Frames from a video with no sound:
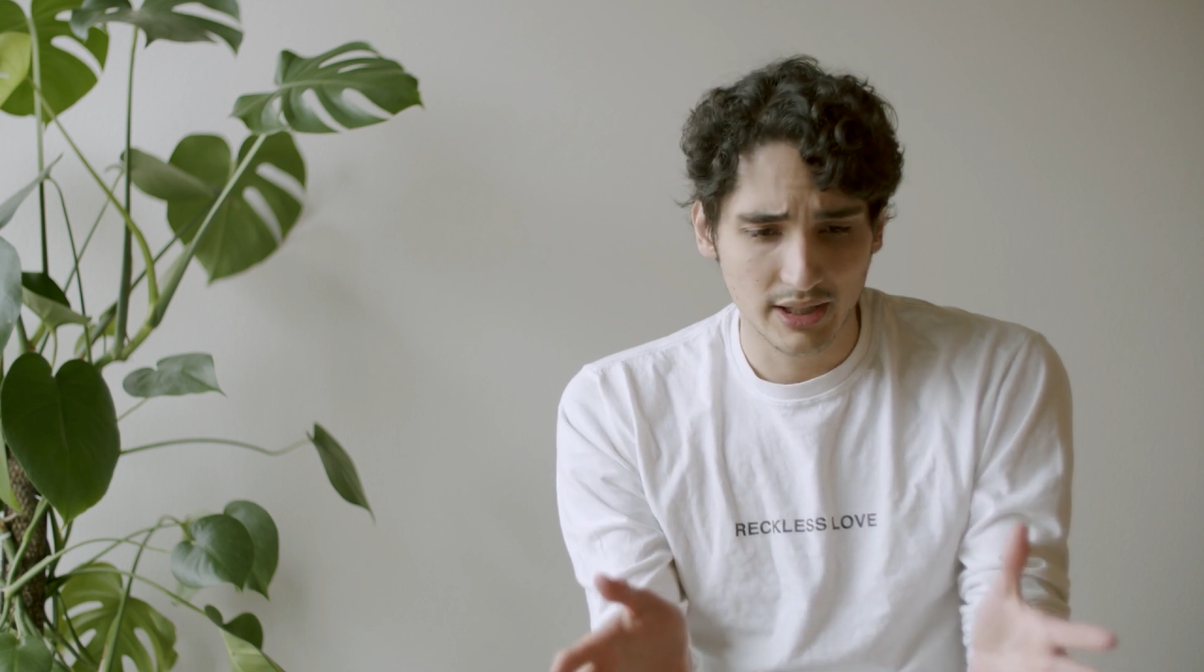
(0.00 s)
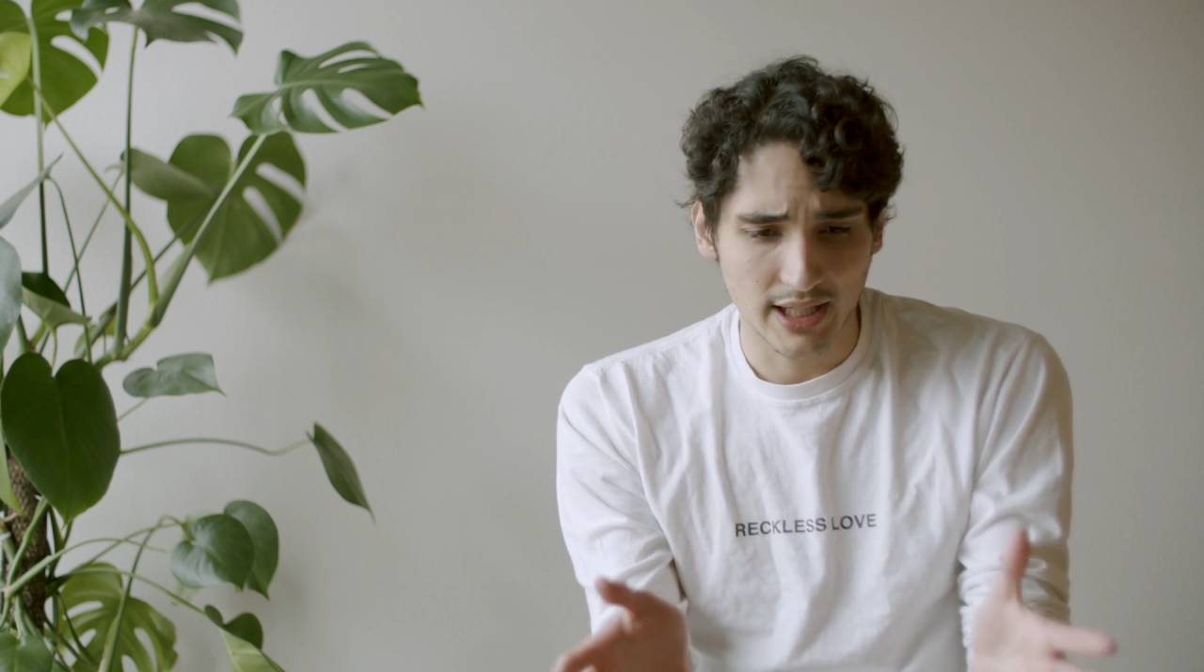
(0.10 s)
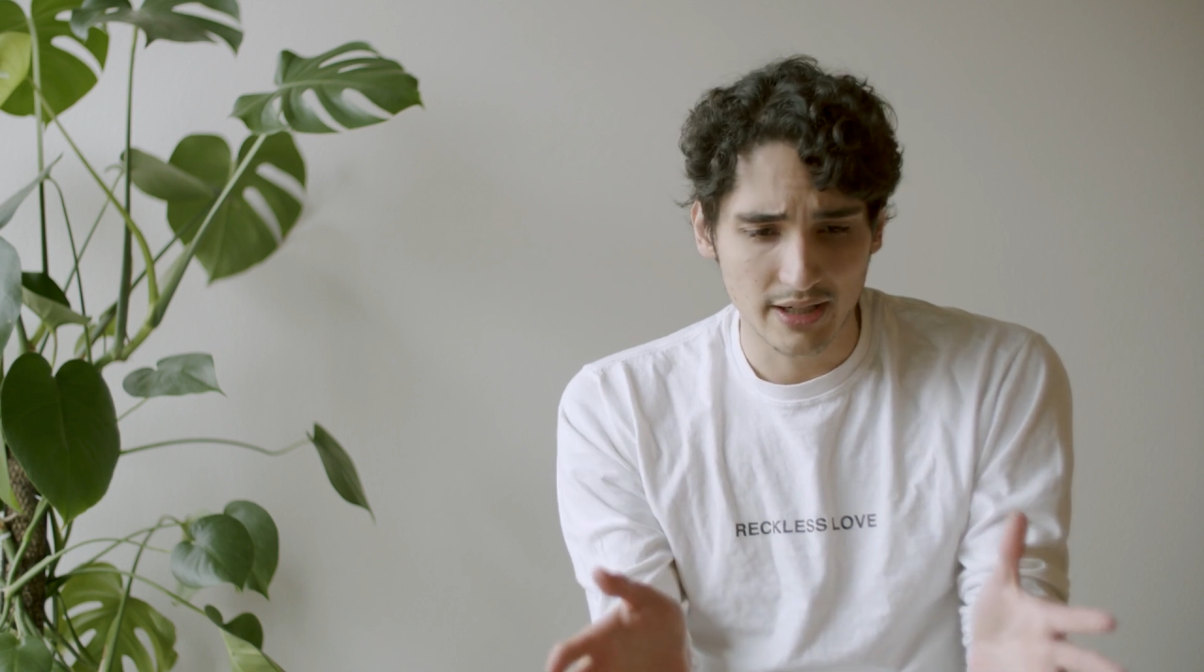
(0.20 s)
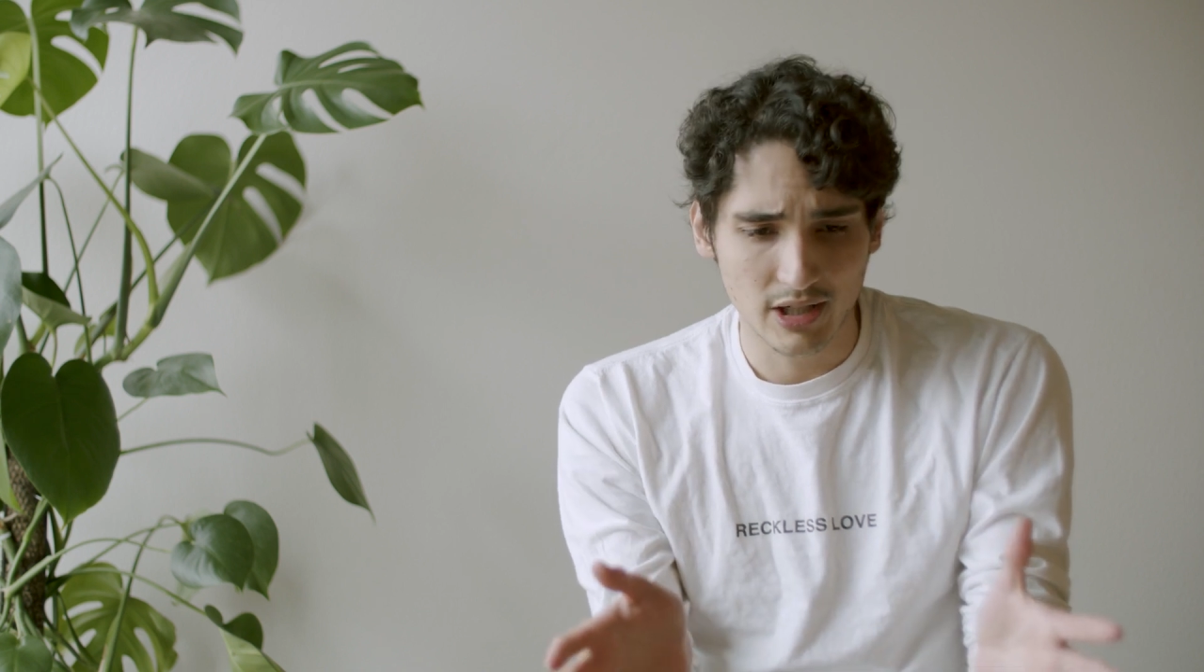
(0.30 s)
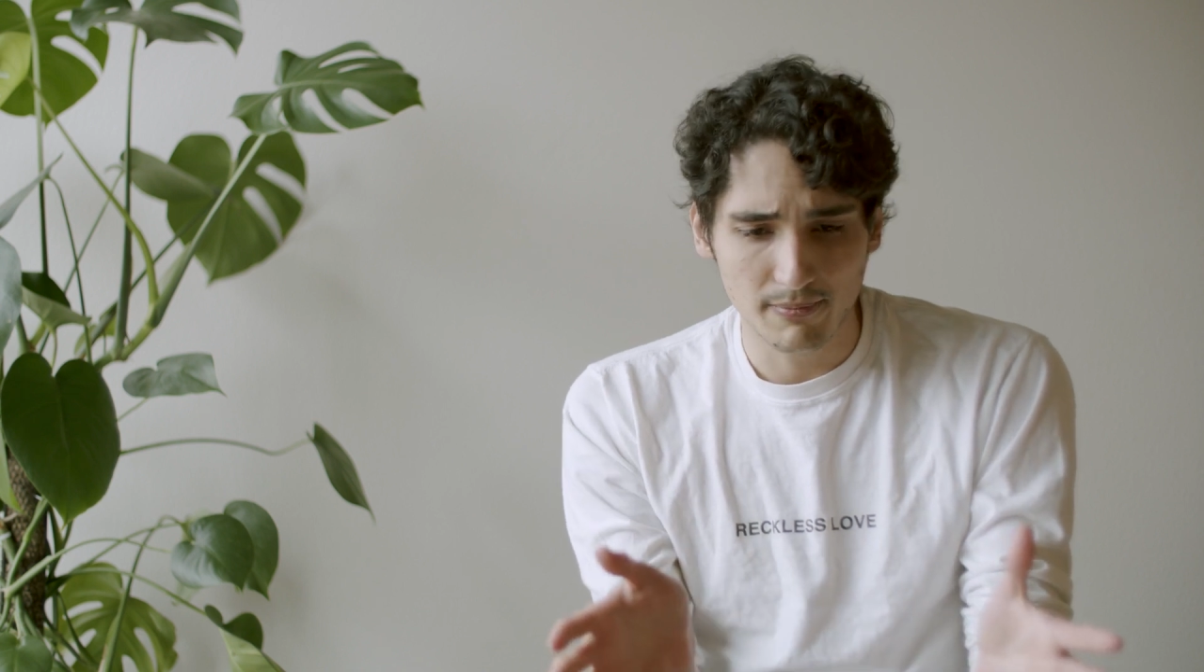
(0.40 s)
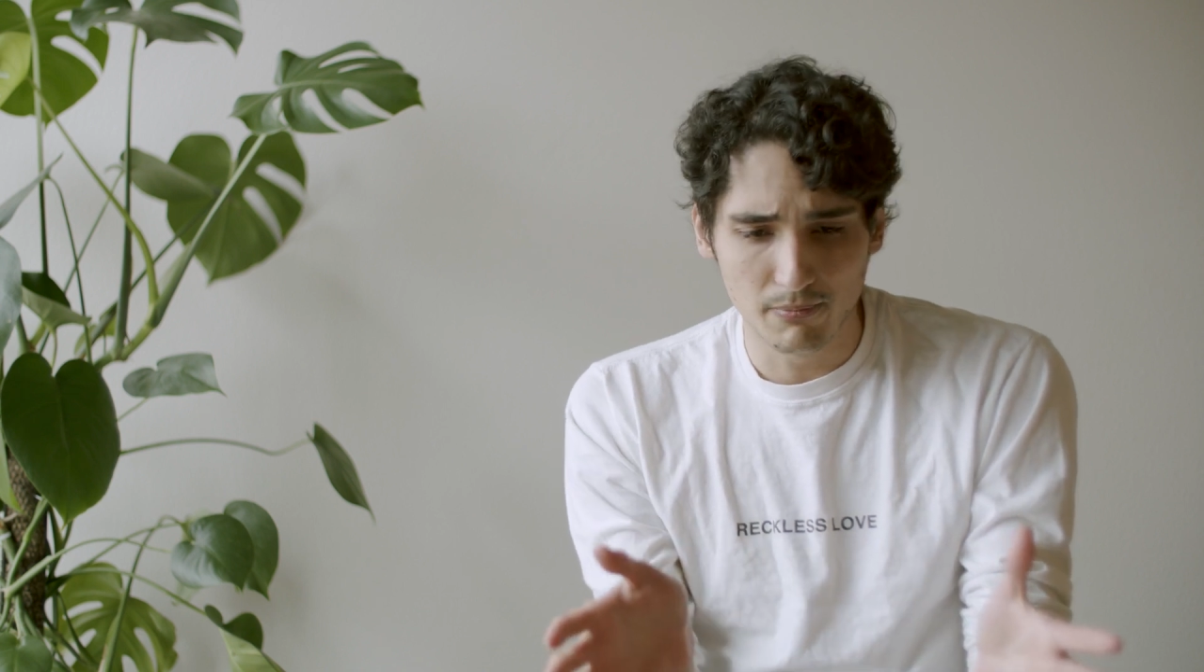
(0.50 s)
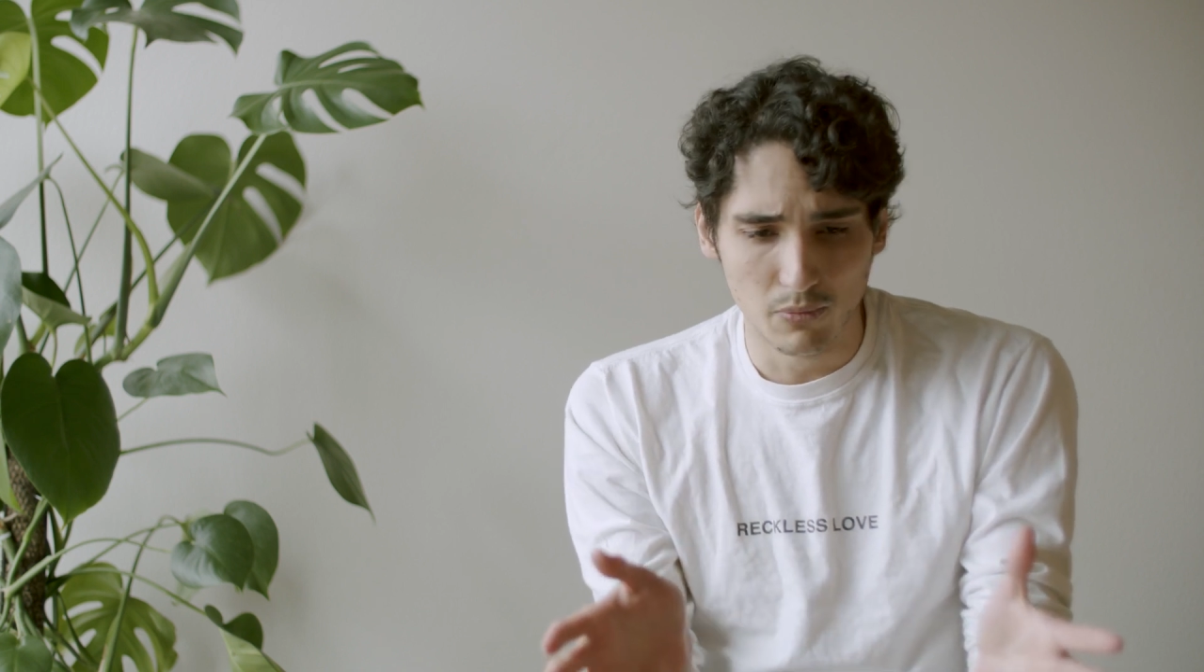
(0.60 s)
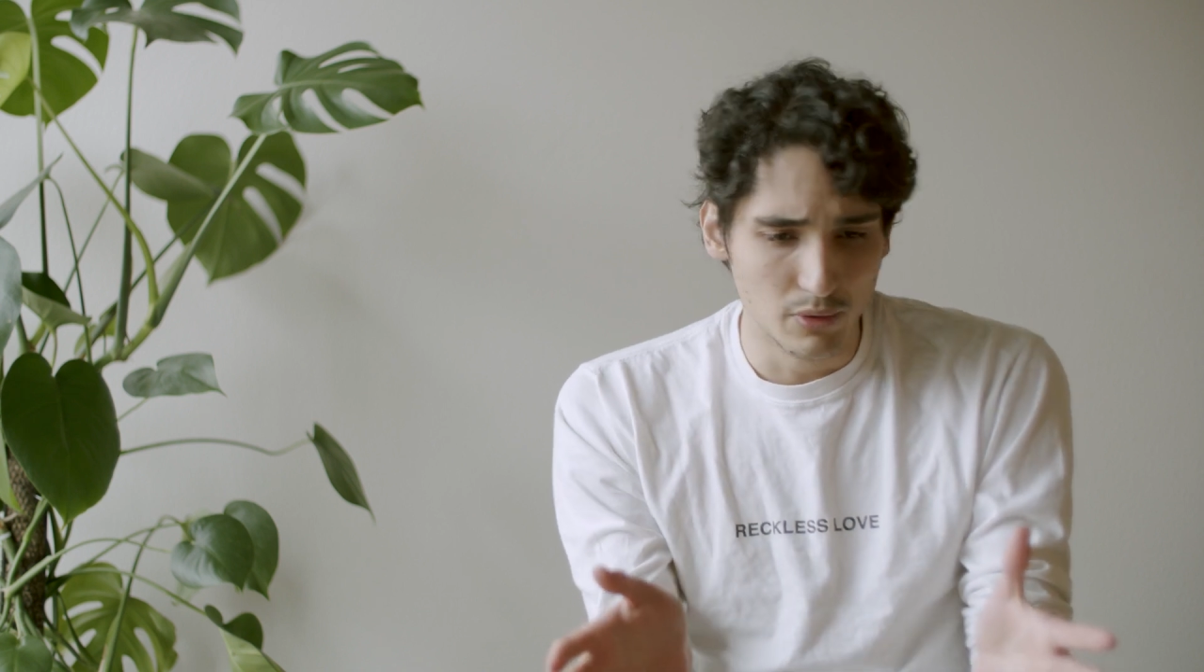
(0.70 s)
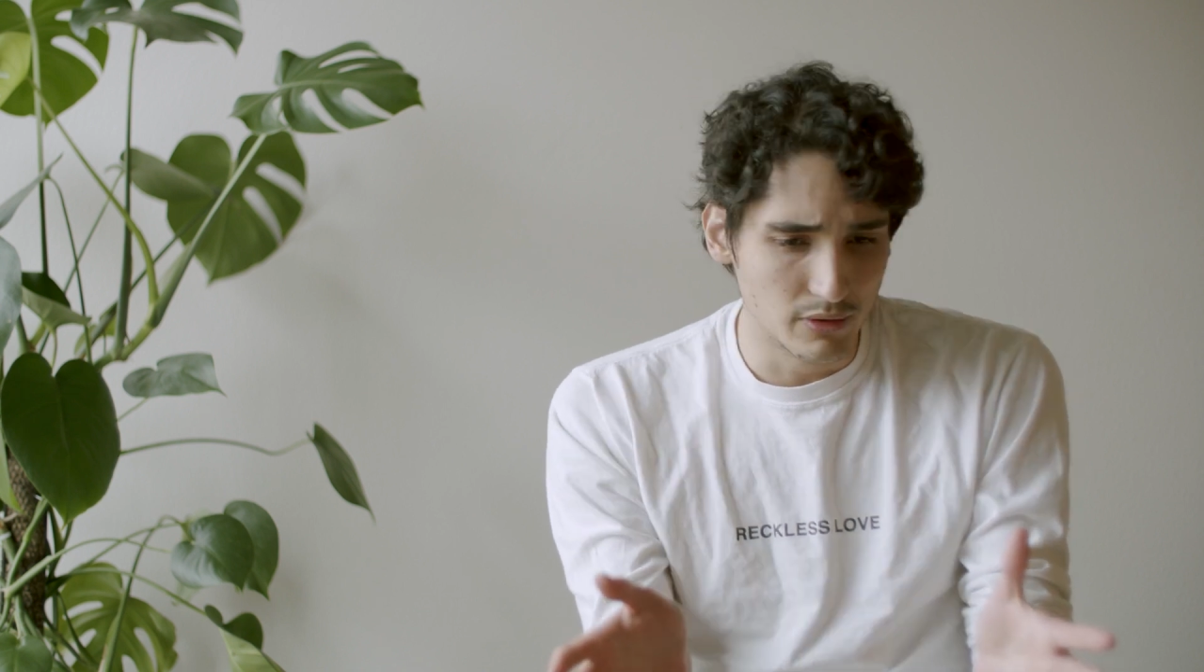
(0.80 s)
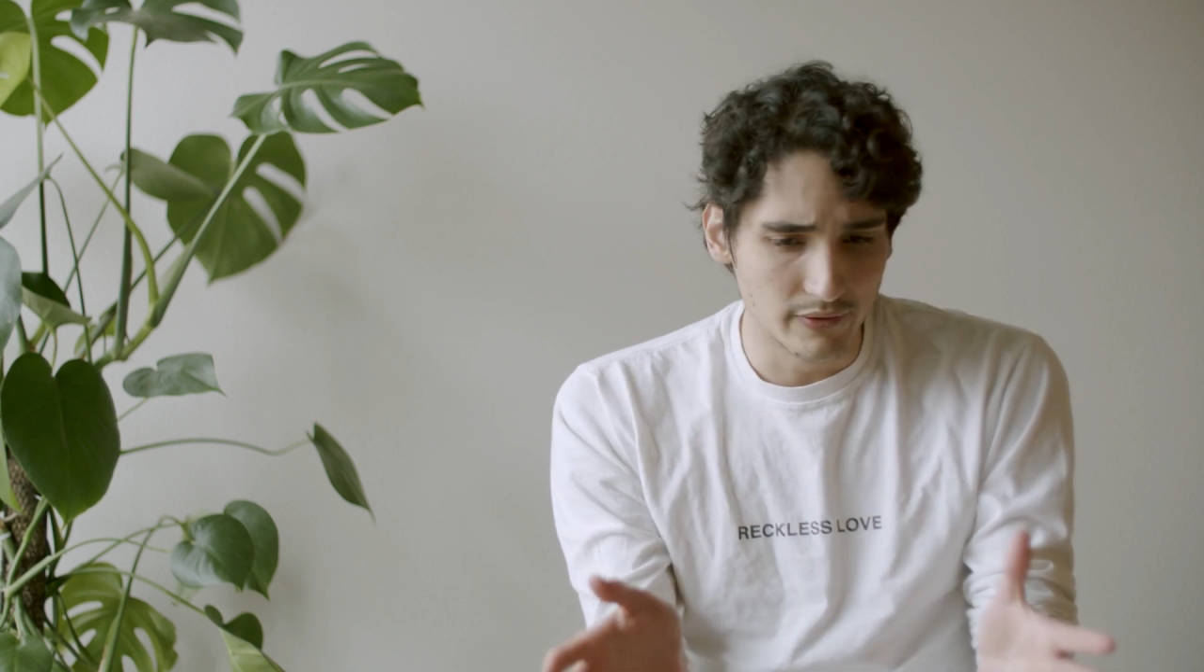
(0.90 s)
cannot
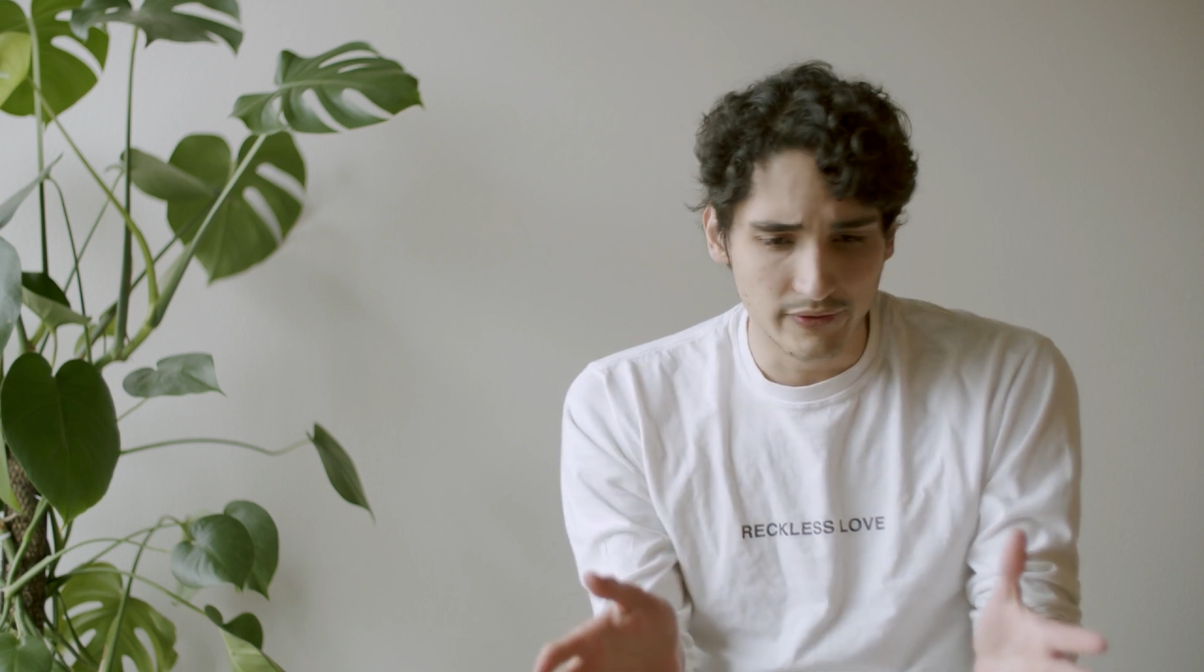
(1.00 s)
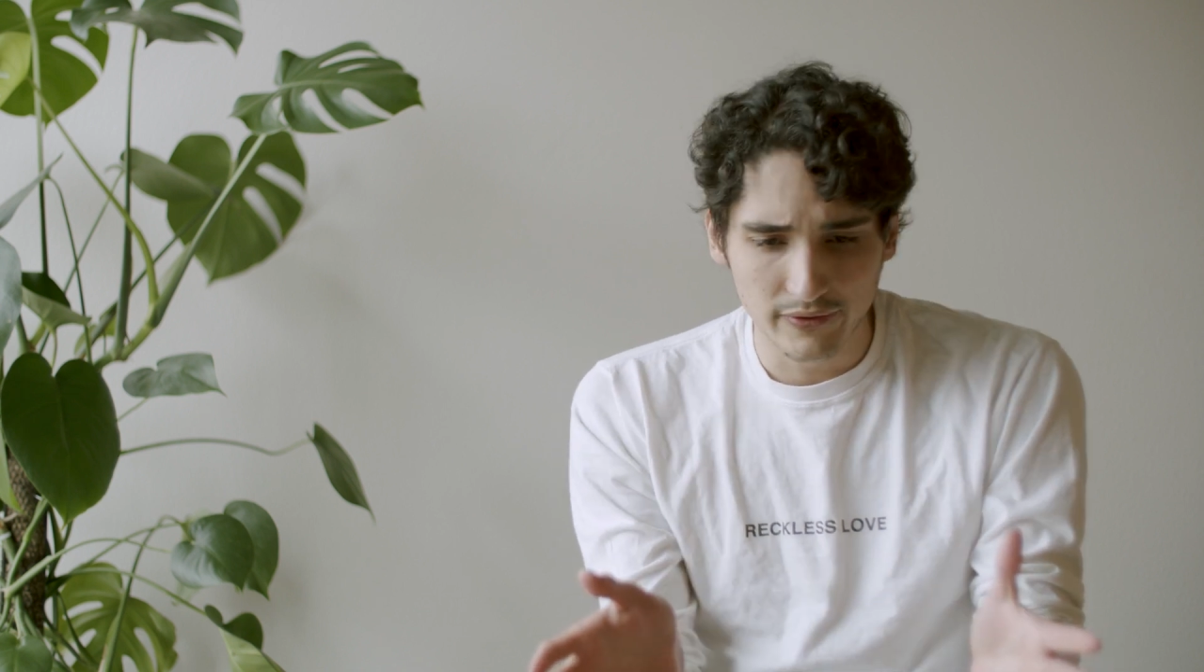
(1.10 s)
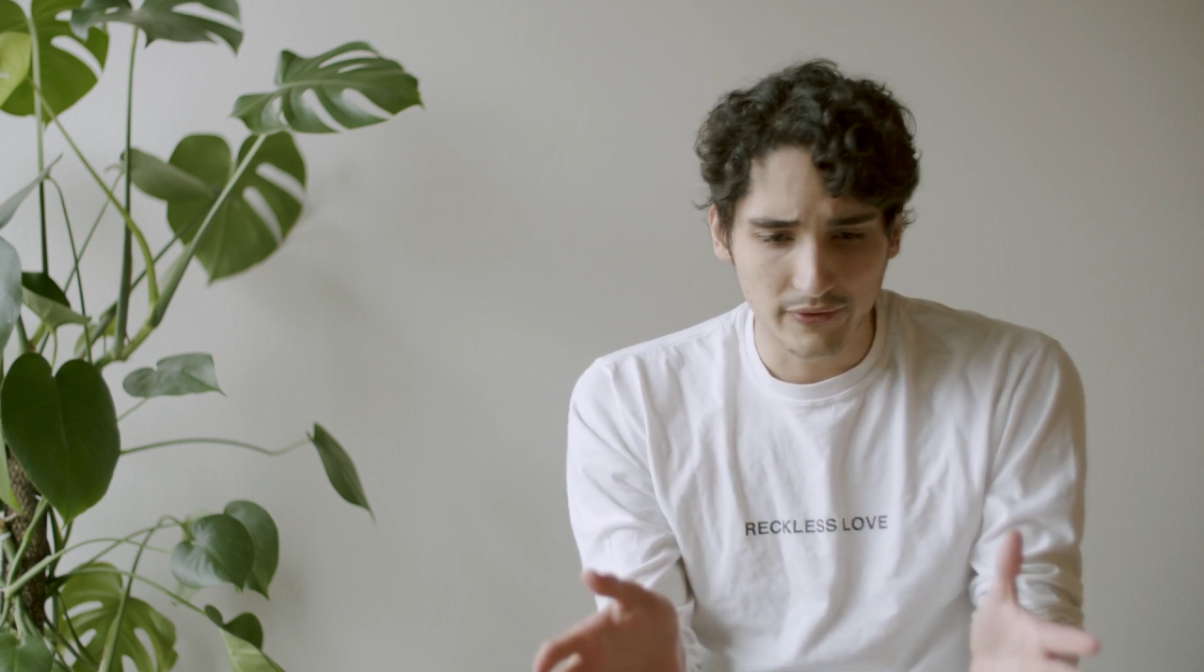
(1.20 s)
move